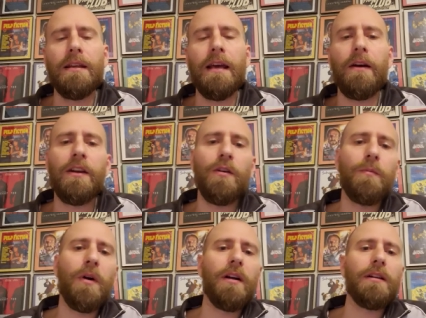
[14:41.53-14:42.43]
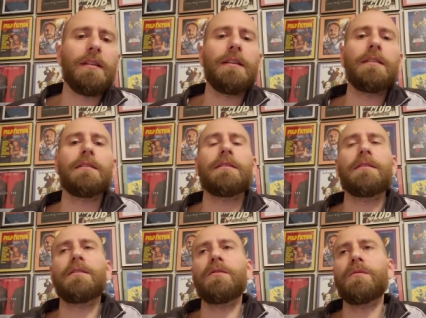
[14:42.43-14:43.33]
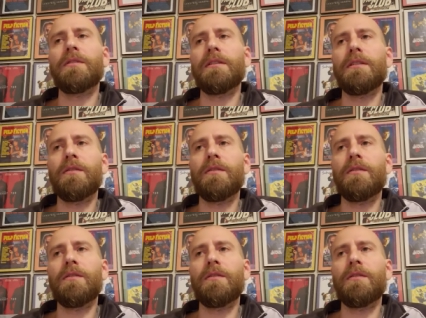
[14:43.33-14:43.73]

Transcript: Now, I know partly this is due to the,